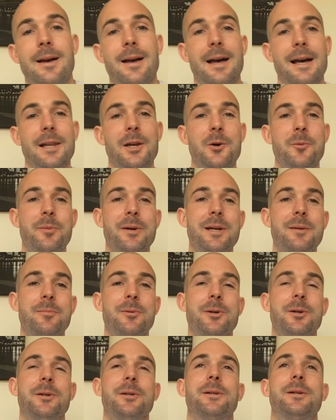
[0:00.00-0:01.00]
Hello
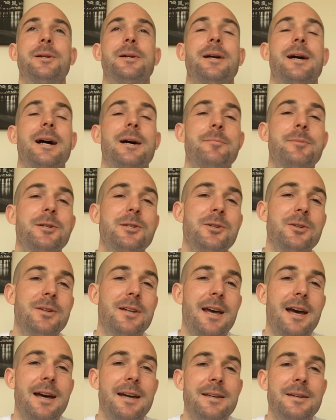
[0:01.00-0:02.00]
people, happy
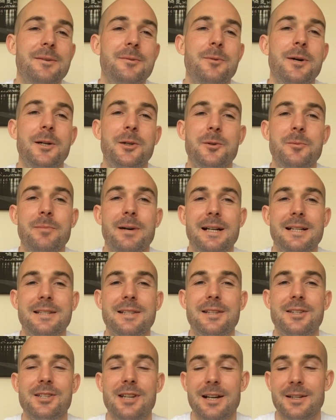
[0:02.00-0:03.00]
Sunday, welcome back to
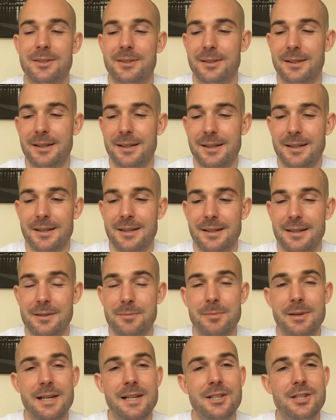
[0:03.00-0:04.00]
the channel. It's
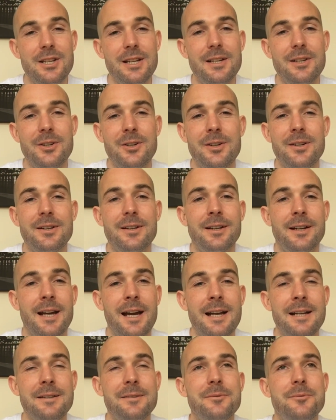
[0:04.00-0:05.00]
me, Gino,
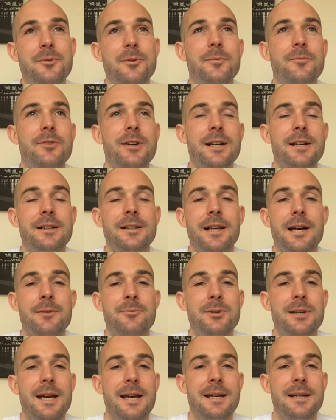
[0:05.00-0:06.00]
again from Real
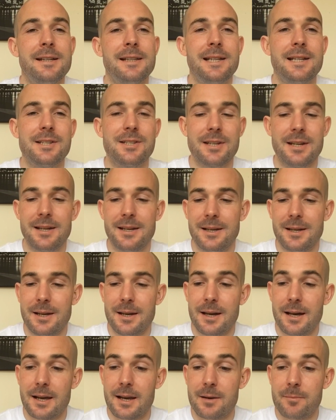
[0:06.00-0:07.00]
Everyday English,
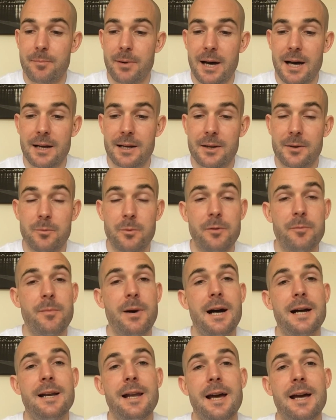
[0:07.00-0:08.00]
and I'm back with
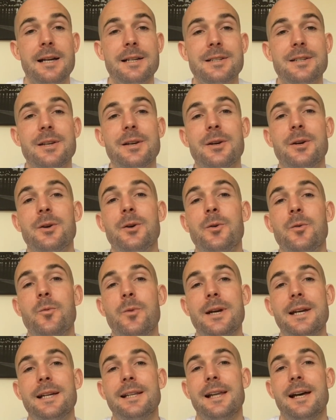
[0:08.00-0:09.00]
my next
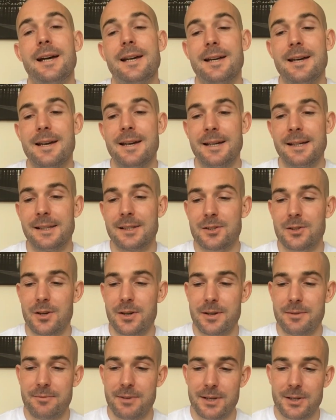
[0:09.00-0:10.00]
weekly English
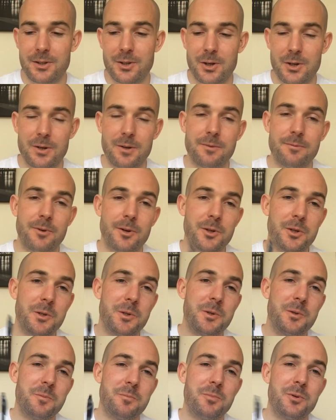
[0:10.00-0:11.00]
learning video for
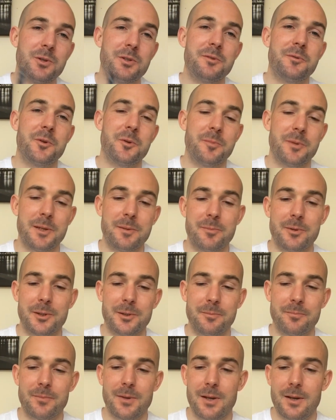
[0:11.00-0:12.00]
you beautiful
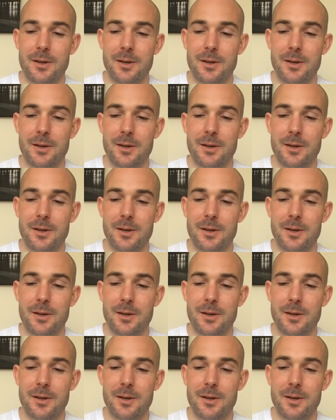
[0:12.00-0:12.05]
people.